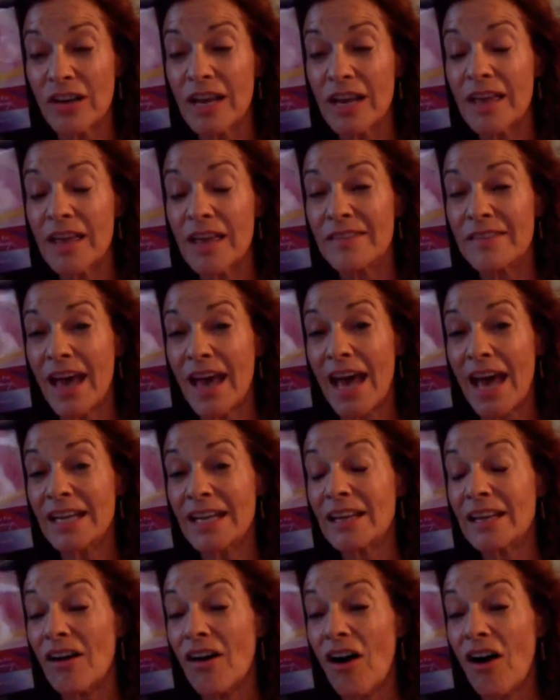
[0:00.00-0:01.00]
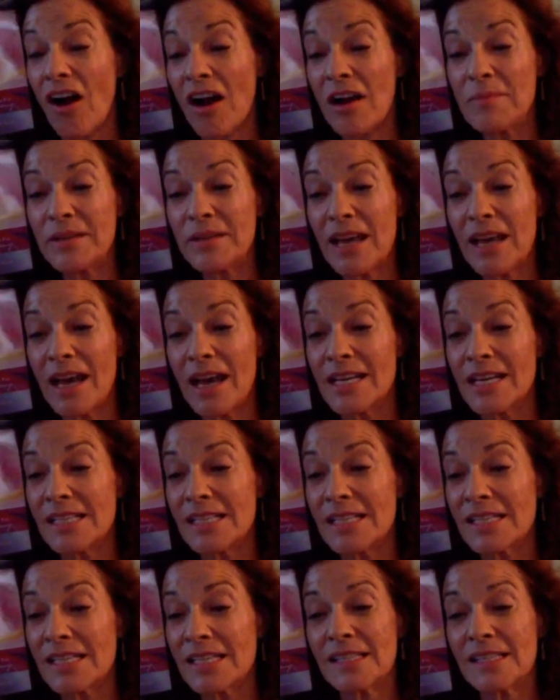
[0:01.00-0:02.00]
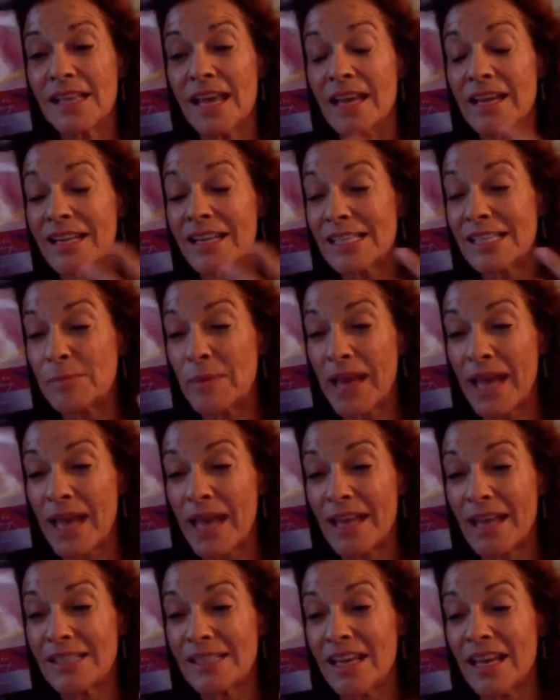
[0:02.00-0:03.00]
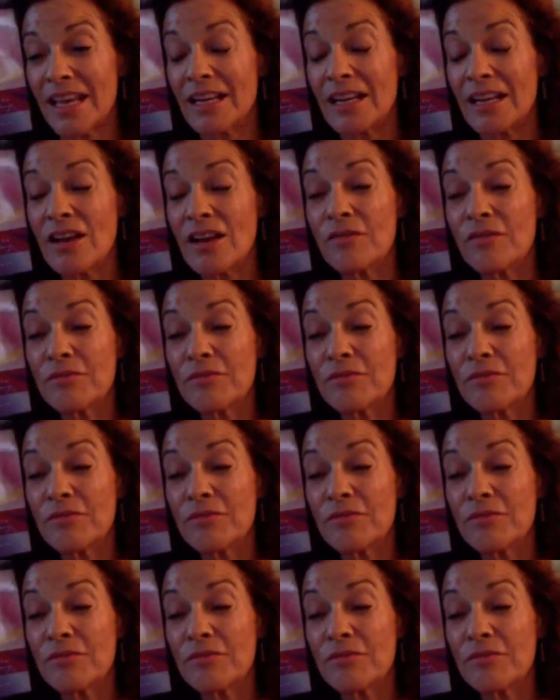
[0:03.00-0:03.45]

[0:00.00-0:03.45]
that harmonizes and expands it